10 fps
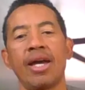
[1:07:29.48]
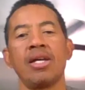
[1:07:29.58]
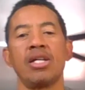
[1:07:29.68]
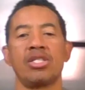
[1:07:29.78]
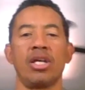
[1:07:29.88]

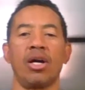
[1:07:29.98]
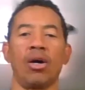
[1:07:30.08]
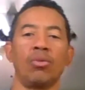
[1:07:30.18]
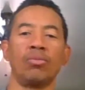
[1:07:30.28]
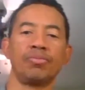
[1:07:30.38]

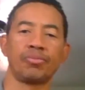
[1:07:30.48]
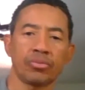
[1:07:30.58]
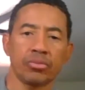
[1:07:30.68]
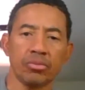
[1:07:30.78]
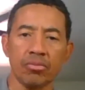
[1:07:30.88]
So
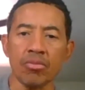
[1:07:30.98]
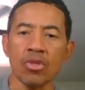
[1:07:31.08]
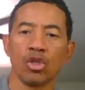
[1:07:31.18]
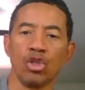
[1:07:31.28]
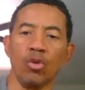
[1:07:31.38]

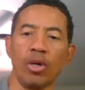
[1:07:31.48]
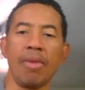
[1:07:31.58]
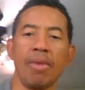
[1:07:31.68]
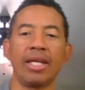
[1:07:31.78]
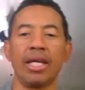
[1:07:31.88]
you would make
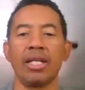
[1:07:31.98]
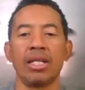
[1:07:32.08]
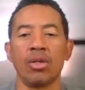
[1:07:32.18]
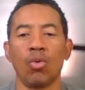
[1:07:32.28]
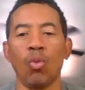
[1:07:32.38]
it
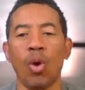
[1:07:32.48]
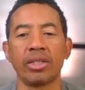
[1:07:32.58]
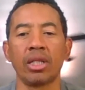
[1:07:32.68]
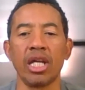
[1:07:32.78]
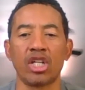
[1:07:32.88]
1
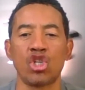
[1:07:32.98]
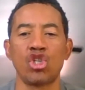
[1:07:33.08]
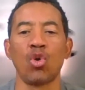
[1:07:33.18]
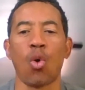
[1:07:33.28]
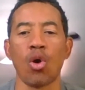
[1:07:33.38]
click
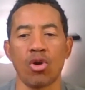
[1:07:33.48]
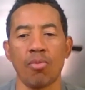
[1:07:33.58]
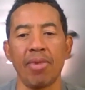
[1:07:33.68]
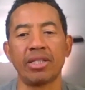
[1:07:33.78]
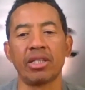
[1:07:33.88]
shorter,
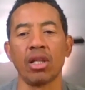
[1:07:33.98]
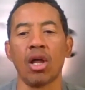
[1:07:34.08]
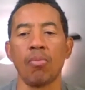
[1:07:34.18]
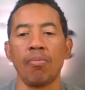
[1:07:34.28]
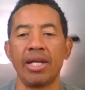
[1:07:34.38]
make
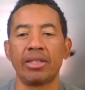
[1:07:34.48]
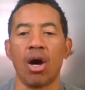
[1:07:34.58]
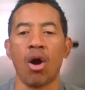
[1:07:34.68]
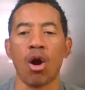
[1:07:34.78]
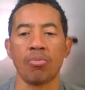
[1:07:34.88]
the
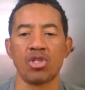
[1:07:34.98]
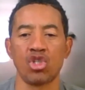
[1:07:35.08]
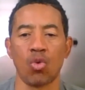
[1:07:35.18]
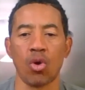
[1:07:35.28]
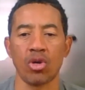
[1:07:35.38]
arm
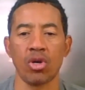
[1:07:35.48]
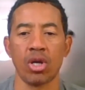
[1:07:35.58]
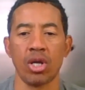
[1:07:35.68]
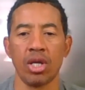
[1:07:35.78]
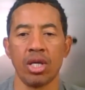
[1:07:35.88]
shorter.
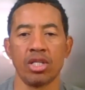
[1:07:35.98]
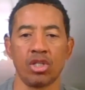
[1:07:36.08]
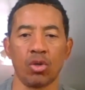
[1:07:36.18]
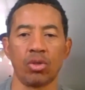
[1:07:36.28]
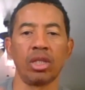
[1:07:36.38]
So
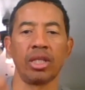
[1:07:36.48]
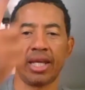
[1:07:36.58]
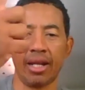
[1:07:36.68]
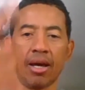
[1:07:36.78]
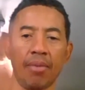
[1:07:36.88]
click it
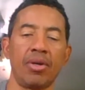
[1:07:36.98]
up.